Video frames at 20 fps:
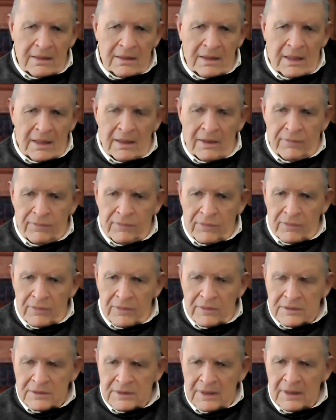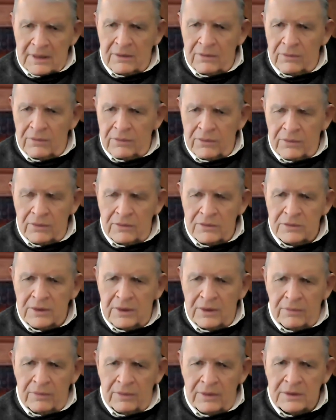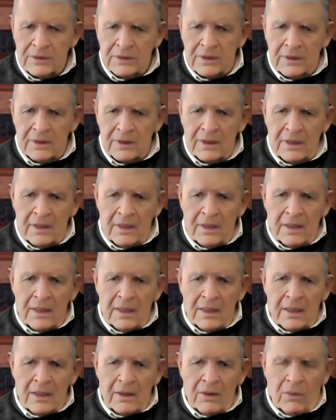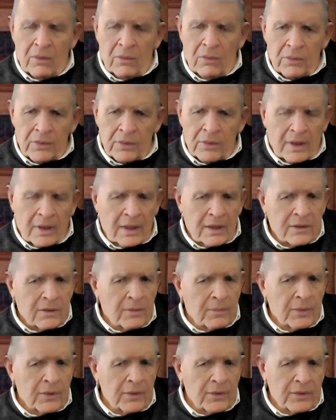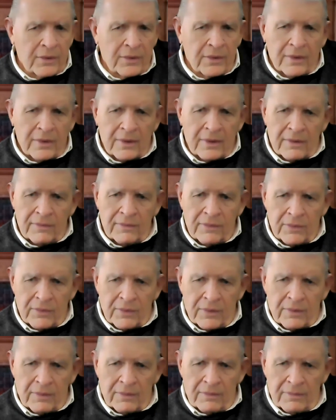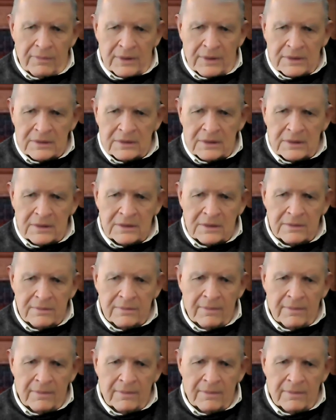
and if you're a second or third generation owner entrepreneur of your business